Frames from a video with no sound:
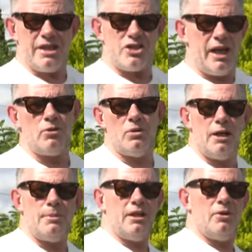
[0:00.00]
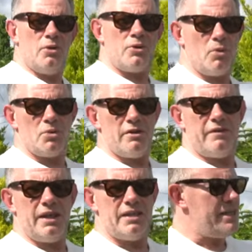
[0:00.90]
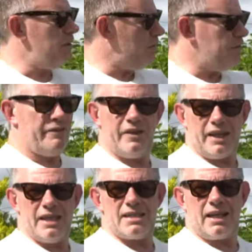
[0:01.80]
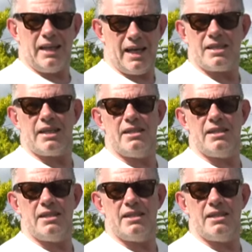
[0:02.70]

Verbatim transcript: in general let me know your thoughts of the interior if you think it's a classic